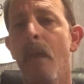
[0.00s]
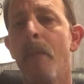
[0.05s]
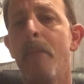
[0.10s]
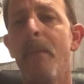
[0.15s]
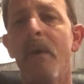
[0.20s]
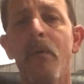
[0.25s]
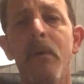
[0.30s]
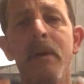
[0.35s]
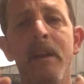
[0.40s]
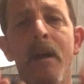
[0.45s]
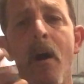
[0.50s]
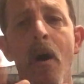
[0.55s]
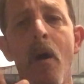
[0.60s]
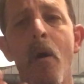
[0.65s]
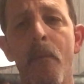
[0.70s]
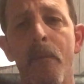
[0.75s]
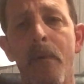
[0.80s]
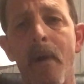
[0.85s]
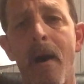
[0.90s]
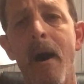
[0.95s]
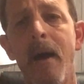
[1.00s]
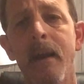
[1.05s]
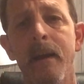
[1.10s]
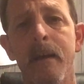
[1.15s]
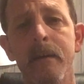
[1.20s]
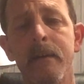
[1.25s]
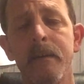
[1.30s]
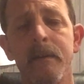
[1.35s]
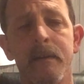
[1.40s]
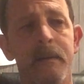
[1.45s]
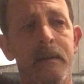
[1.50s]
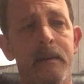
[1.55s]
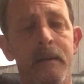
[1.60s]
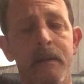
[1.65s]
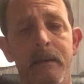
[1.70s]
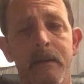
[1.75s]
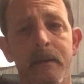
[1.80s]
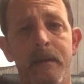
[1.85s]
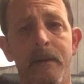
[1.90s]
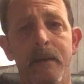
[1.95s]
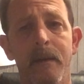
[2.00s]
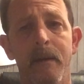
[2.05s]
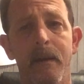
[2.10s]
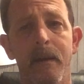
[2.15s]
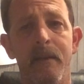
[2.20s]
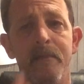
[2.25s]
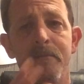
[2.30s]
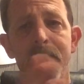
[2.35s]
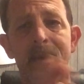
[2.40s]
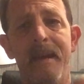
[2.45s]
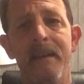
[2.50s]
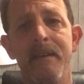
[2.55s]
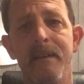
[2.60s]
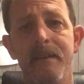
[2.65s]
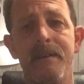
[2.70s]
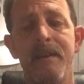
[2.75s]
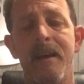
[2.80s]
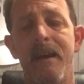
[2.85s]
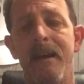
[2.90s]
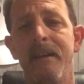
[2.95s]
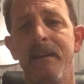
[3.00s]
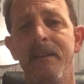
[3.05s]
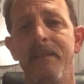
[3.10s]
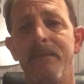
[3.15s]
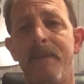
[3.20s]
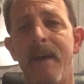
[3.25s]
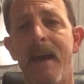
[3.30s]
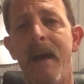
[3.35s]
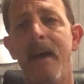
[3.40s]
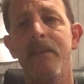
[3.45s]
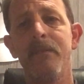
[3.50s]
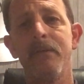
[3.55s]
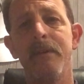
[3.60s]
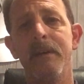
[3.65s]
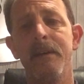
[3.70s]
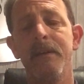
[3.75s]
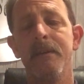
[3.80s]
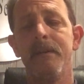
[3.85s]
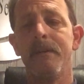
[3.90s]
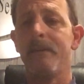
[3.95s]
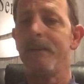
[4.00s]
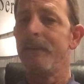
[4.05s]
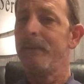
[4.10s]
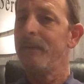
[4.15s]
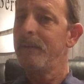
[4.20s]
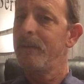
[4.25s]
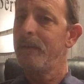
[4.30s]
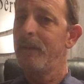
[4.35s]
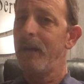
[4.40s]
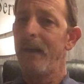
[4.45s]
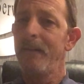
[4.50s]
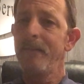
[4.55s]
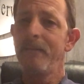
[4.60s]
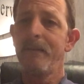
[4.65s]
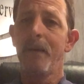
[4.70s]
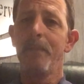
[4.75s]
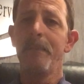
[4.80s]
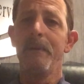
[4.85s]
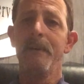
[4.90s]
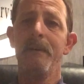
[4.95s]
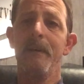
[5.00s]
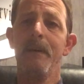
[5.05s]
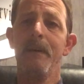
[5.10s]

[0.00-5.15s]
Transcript: But when the whole product is made in a Chinese factory, that's something